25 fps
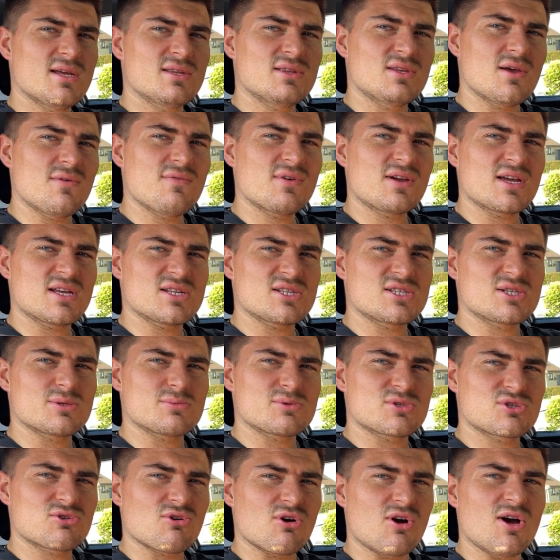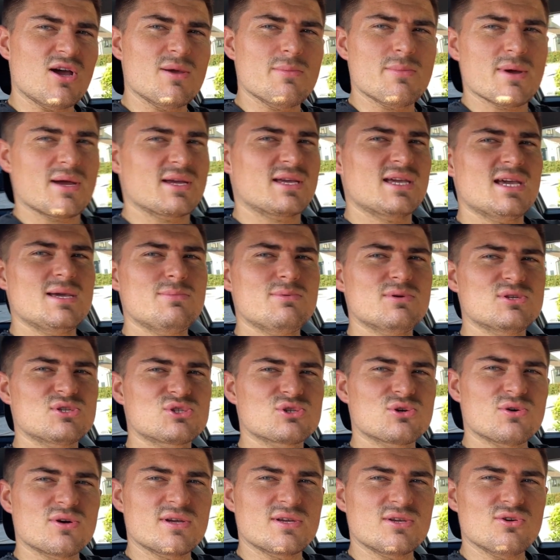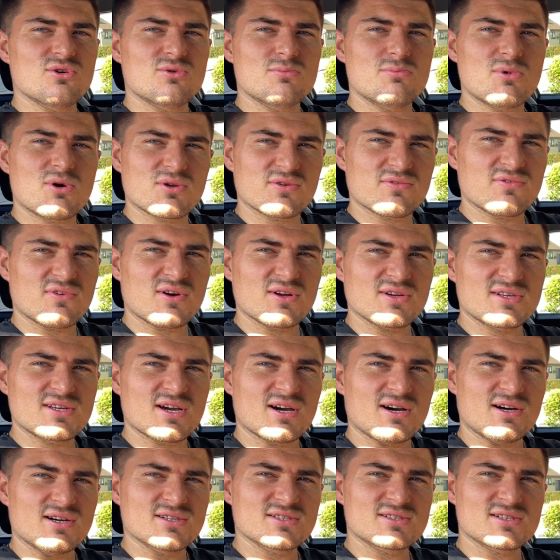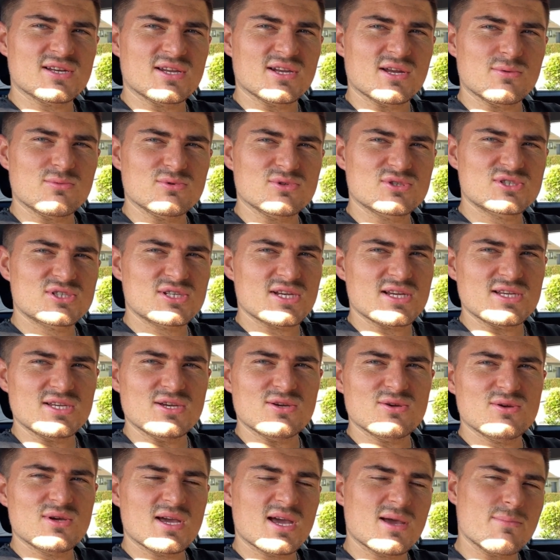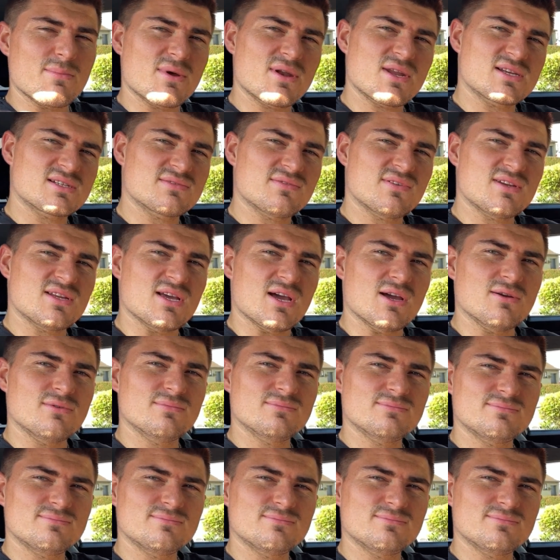don't forget to subscribe, and keep enjoying your modified cars, and I will see you in my next video.